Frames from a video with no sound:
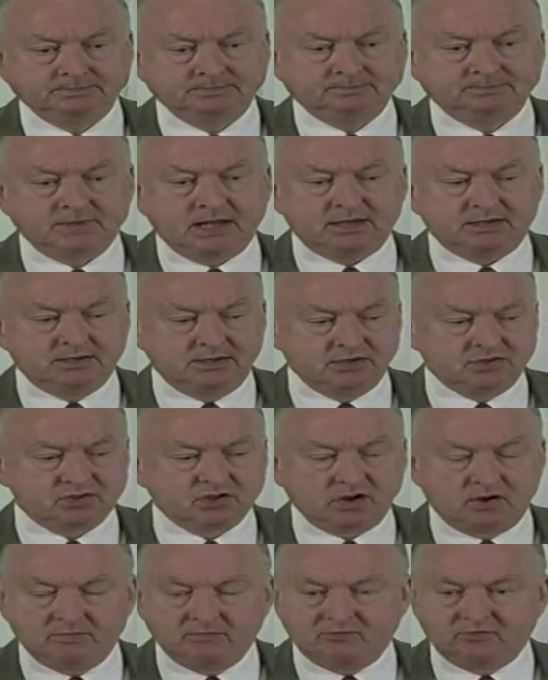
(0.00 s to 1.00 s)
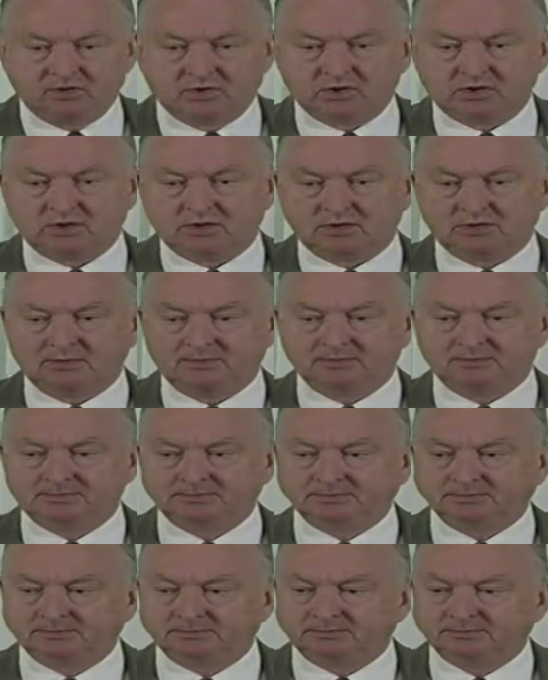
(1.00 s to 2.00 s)
that discomfort,
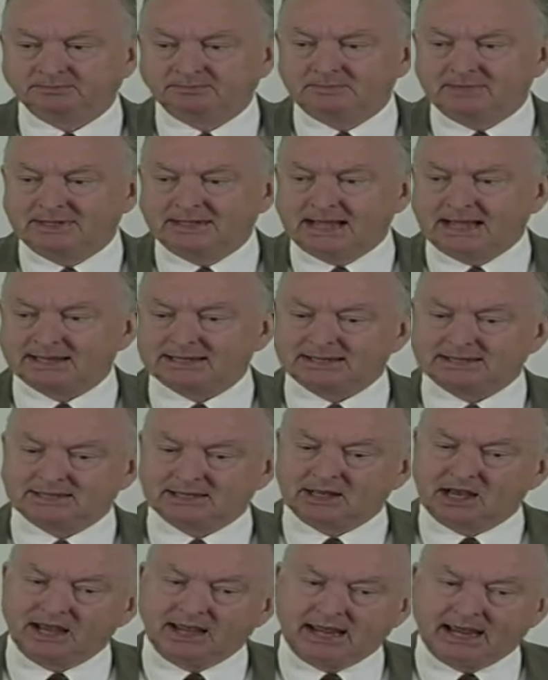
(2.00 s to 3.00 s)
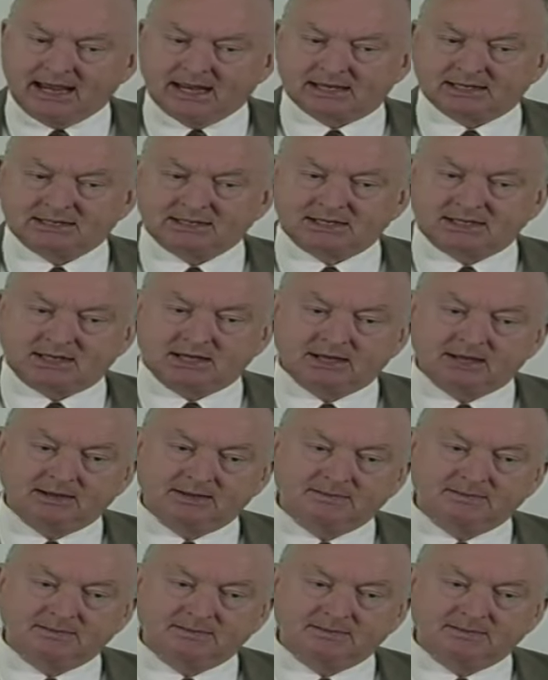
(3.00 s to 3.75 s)
that angst.